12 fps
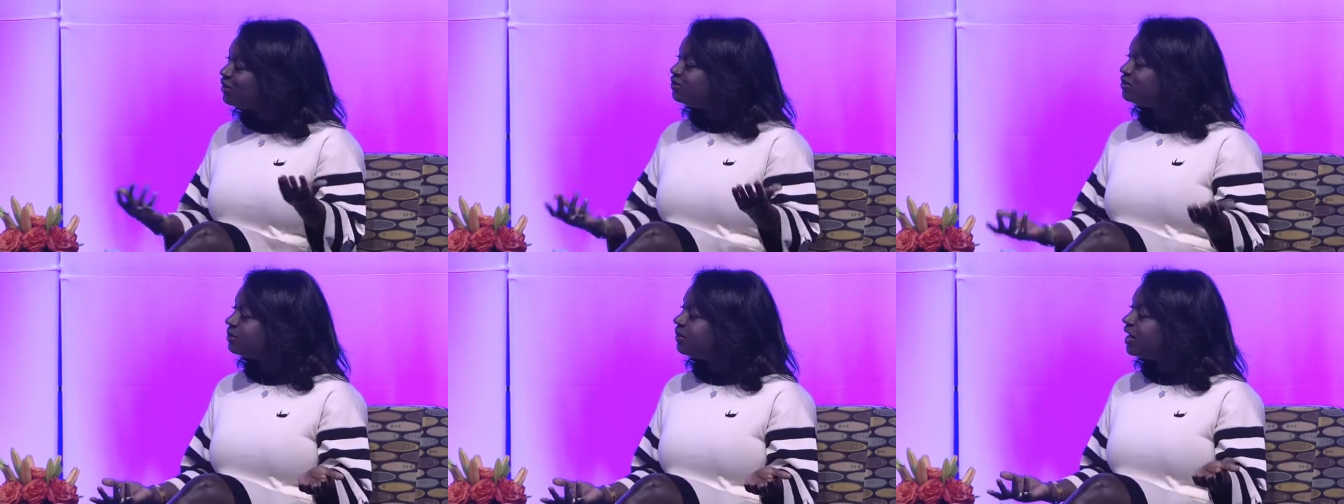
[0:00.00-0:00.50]

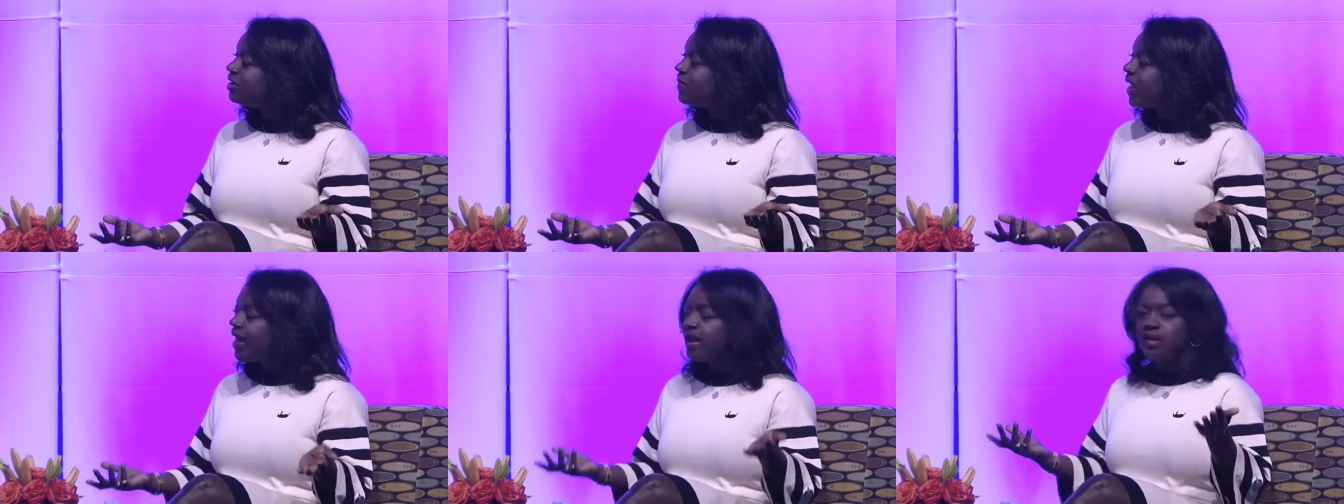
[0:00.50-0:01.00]
to
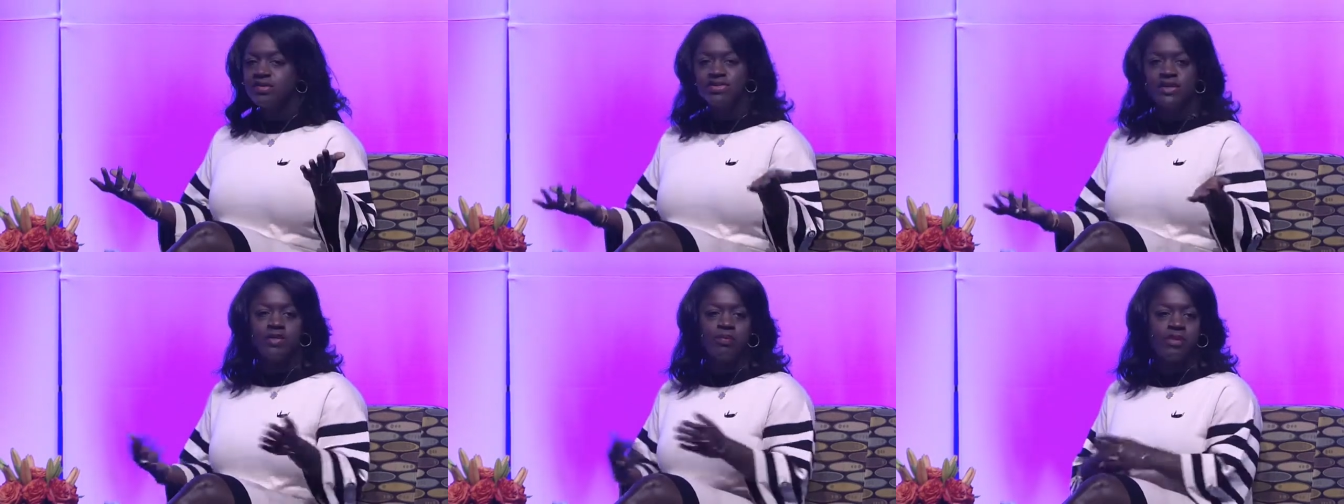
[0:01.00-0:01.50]
eBay
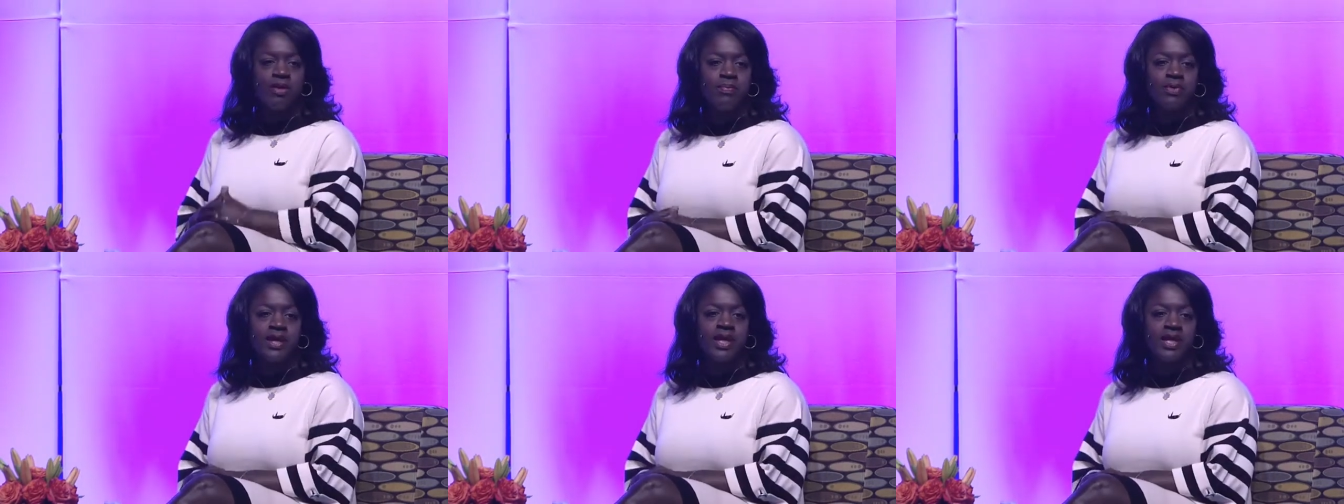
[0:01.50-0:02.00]
so that
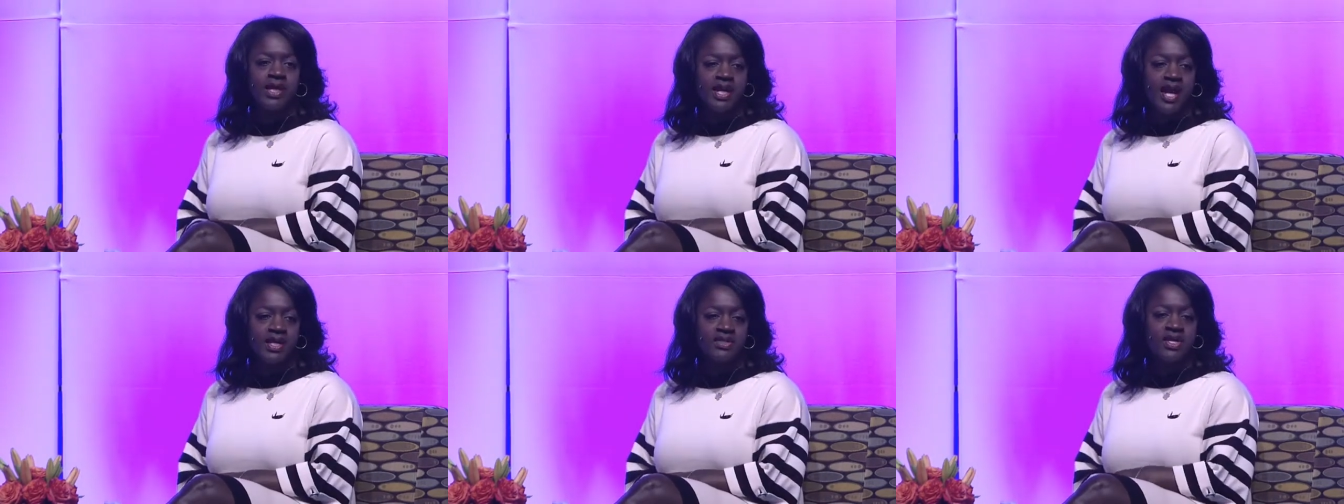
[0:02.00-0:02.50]
people can
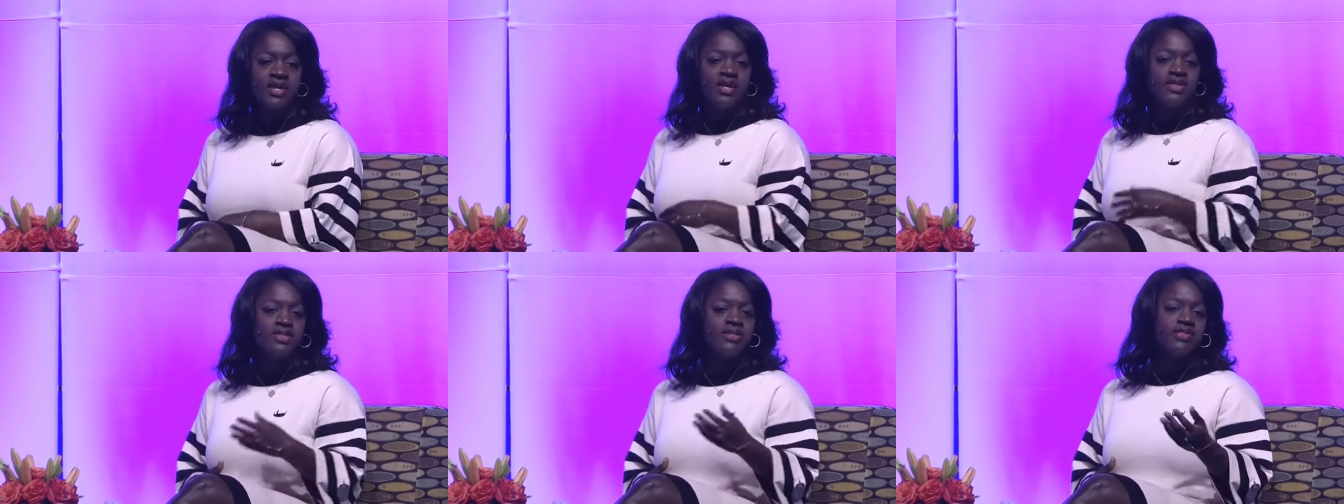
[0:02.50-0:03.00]
connect
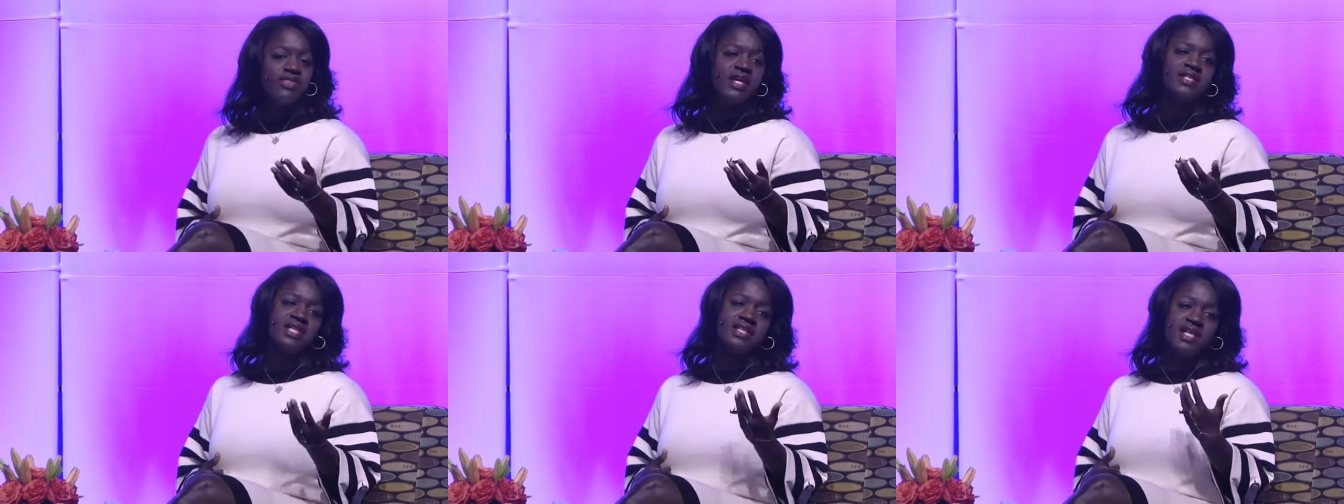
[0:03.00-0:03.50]
to the
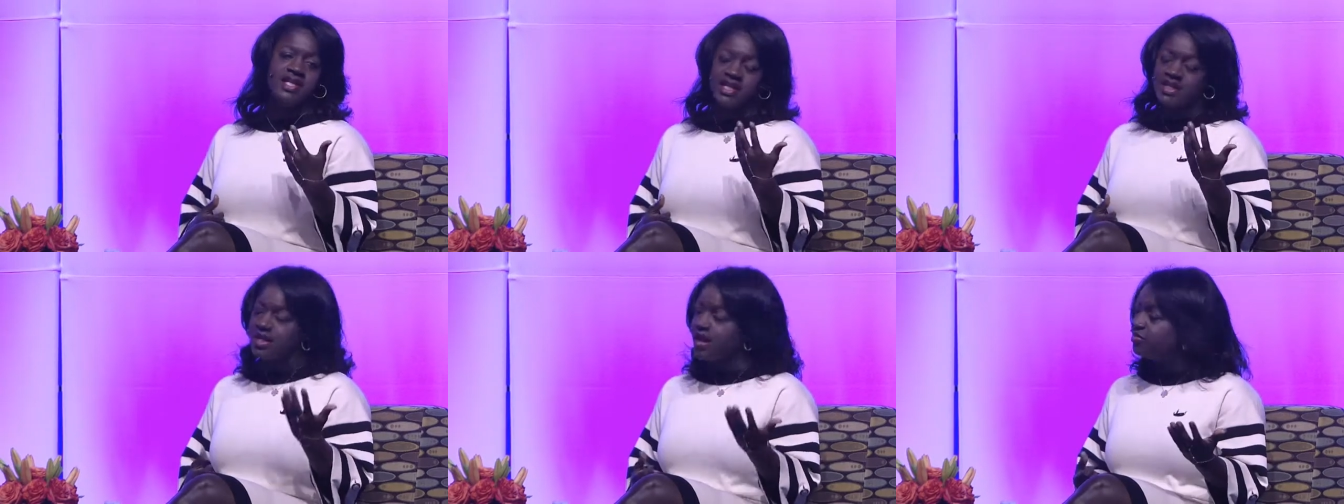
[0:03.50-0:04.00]
things that they need
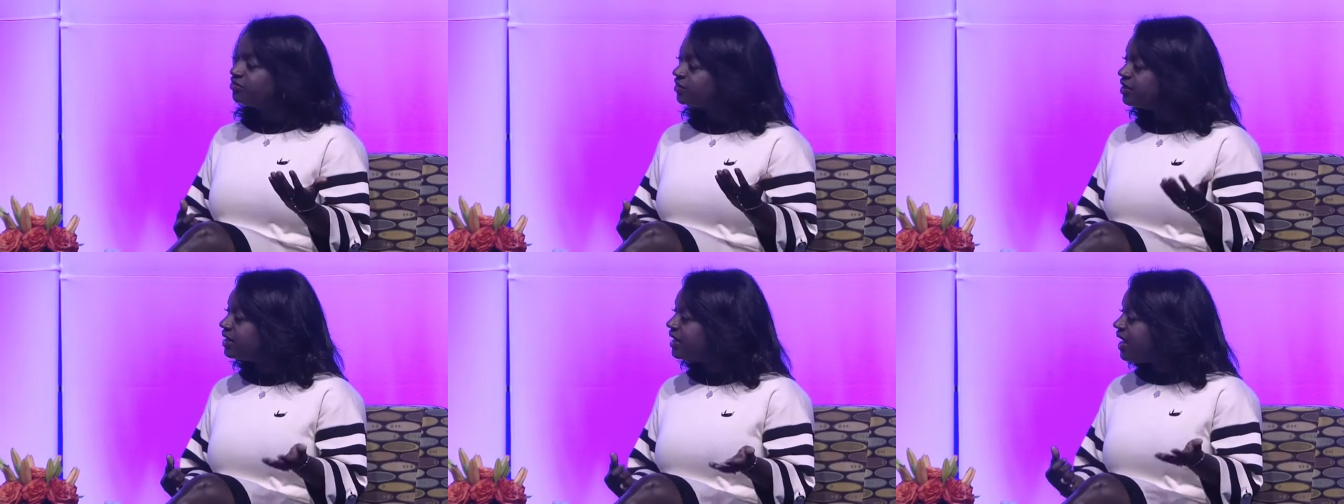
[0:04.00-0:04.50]
and love.
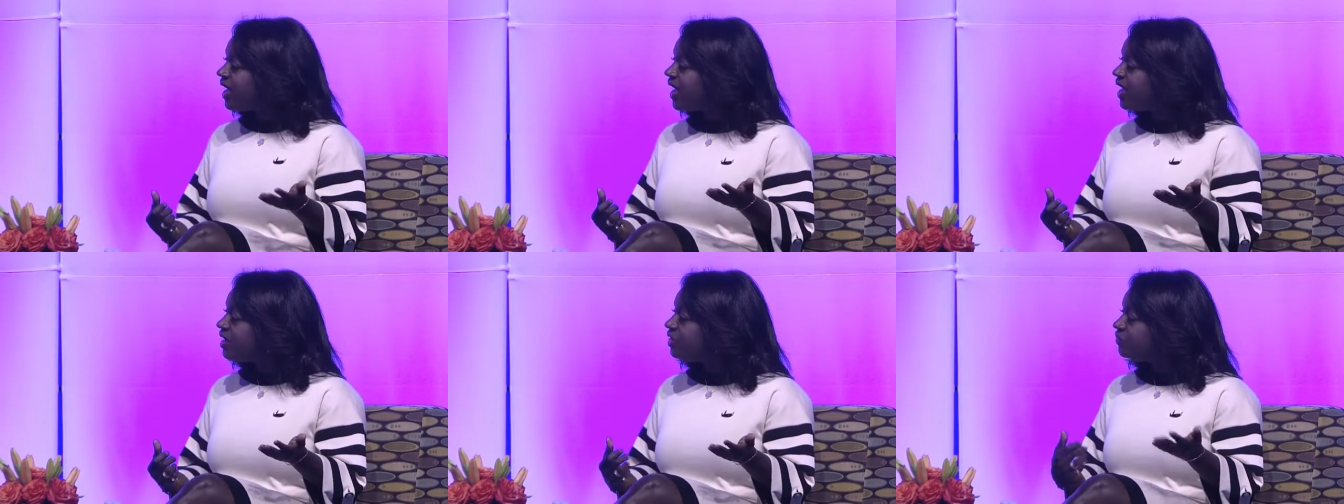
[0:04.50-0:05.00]
Yeah.
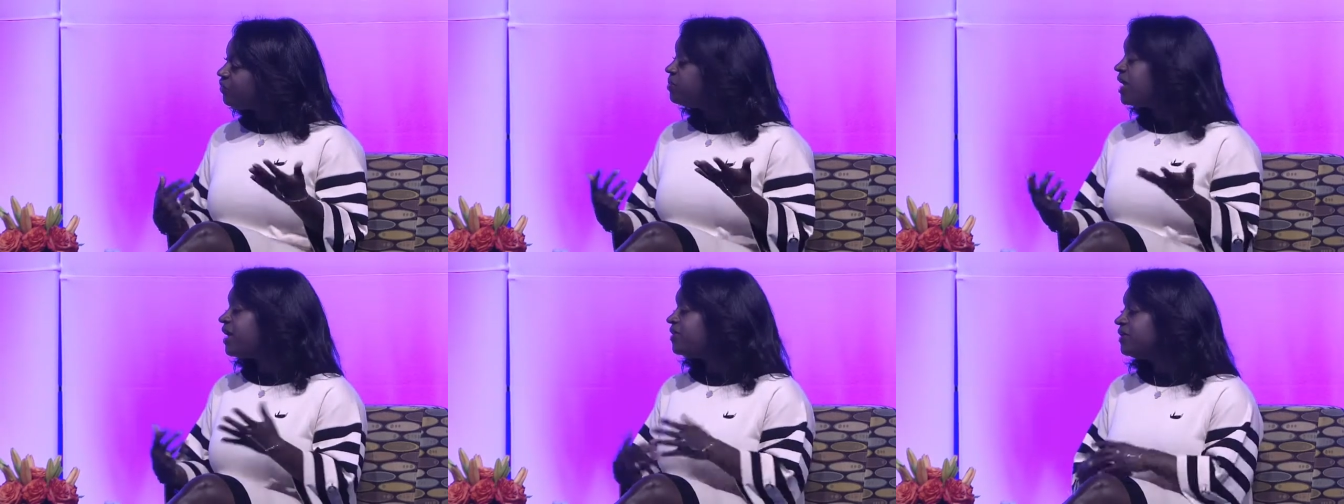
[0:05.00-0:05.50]
And for
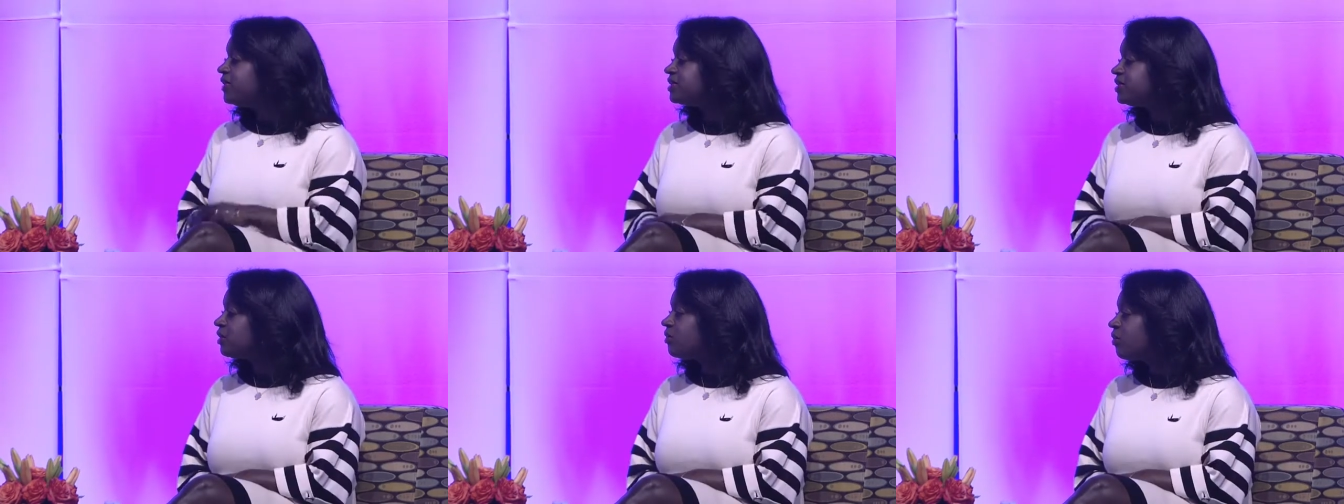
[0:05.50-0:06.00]
me, I think
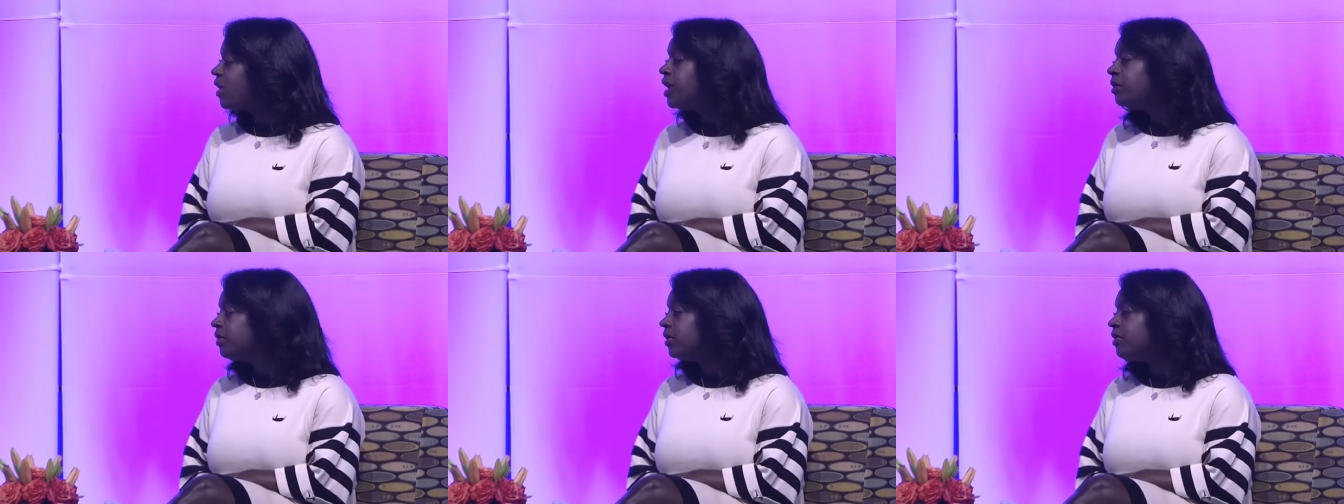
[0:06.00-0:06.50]
that's
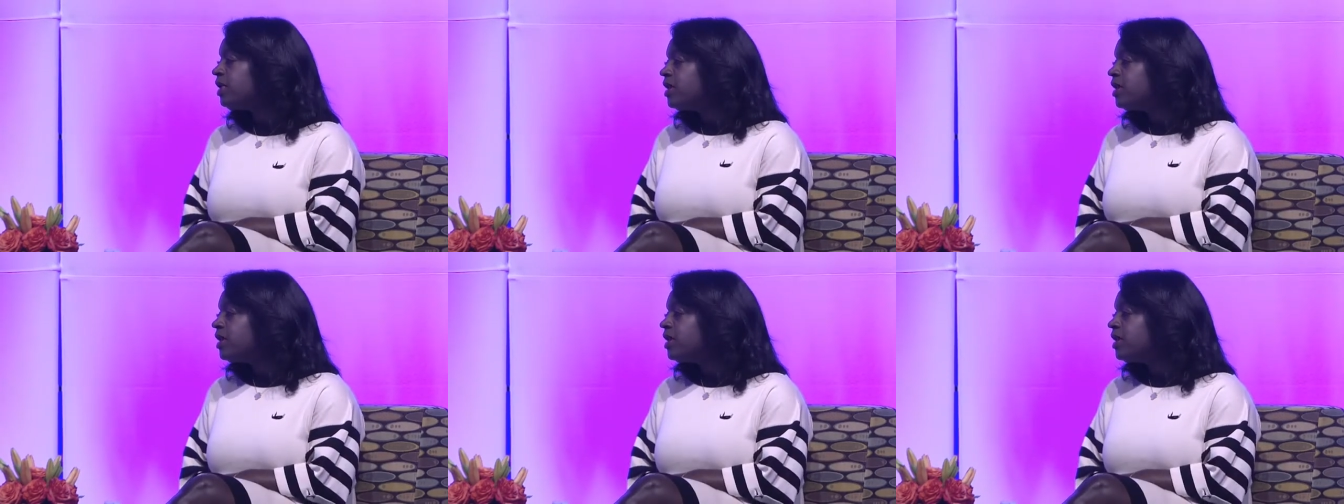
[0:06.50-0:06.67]
incredible.